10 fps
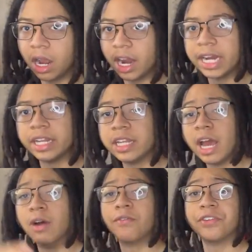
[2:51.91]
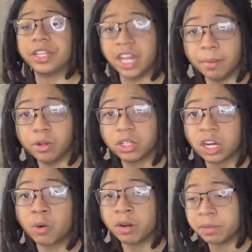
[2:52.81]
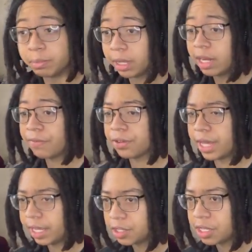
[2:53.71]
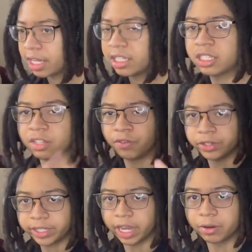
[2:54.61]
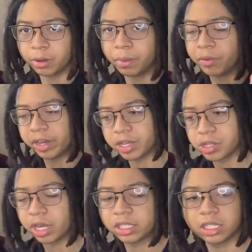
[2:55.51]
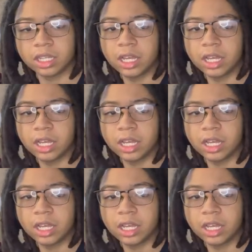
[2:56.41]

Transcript: right, now for the game modes you're gonna want to be playing for the headshots. This is the first category about headshots.